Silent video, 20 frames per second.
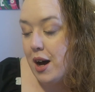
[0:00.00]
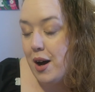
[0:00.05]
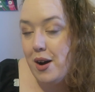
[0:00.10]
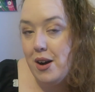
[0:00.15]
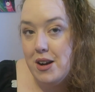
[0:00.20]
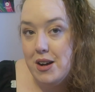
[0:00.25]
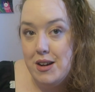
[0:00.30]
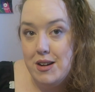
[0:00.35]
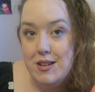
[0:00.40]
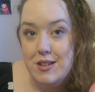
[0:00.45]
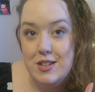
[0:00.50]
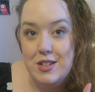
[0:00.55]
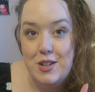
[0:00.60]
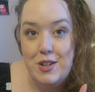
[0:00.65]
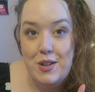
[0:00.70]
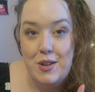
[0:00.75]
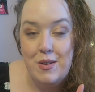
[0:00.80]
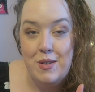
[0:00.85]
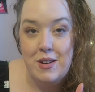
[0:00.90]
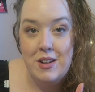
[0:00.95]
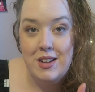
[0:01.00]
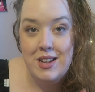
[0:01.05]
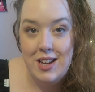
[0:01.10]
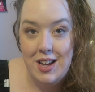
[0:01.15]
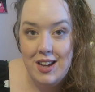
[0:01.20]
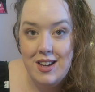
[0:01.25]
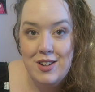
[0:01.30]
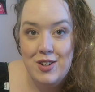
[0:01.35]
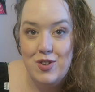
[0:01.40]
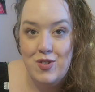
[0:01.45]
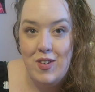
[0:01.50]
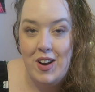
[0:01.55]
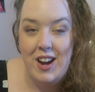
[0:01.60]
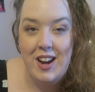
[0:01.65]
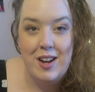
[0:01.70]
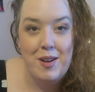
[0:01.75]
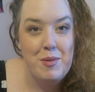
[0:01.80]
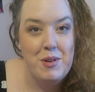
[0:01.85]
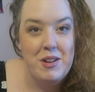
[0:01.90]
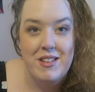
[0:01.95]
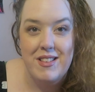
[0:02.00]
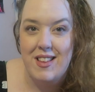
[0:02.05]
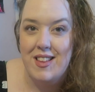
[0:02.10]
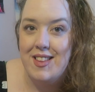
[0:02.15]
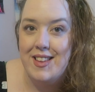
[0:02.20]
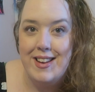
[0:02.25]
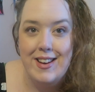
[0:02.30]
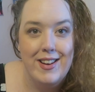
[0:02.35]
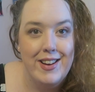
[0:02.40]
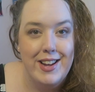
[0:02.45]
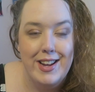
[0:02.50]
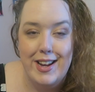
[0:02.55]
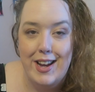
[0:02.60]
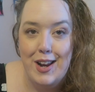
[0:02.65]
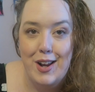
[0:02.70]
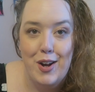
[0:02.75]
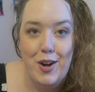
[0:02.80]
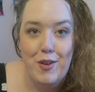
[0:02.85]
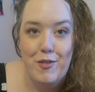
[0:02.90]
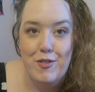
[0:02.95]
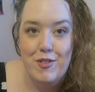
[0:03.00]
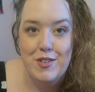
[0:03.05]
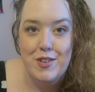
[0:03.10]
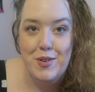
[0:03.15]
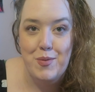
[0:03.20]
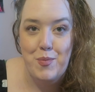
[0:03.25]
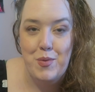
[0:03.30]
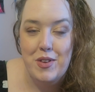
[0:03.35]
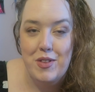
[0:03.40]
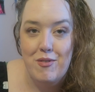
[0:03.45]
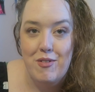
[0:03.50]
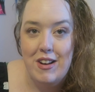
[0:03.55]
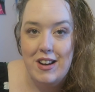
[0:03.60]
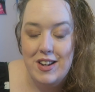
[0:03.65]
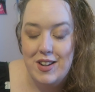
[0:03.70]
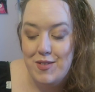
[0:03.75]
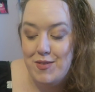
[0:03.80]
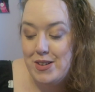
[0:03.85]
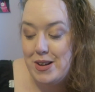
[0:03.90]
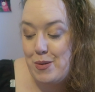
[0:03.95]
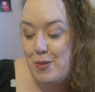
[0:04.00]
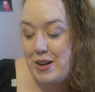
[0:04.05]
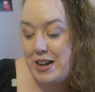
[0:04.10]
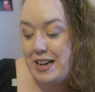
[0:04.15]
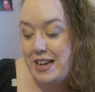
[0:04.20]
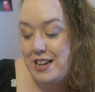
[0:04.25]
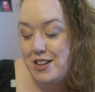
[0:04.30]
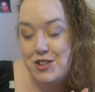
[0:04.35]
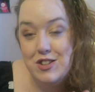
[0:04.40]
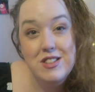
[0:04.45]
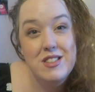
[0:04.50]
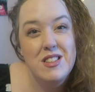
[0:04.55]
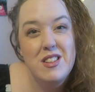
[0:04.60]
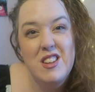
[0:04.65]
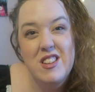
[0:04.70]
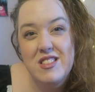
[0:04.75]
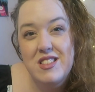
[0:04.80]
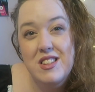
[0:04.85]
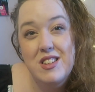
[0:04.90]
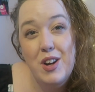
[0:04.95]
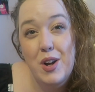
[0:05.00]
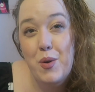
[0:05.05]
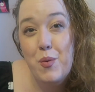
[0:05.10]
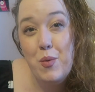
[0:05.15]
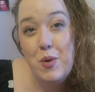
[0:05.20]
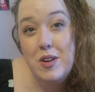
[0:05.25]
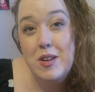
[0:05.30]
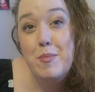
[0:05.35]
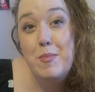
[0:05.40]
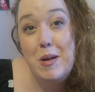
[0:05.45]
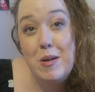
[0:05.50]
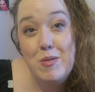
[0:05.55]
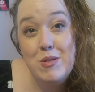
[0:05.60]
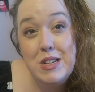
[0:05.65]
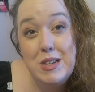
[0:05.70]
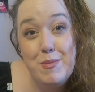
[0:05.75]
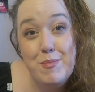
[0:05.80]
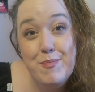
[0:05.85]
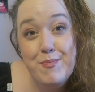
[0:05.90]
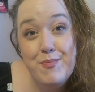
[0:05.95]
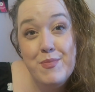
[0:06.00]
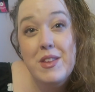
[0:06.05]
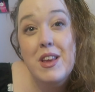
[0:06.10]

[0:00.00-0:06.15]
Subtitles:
I'm going to kiss Shrek because I think I could get it over and done with relatively quickly, and just because I don't want to melt him,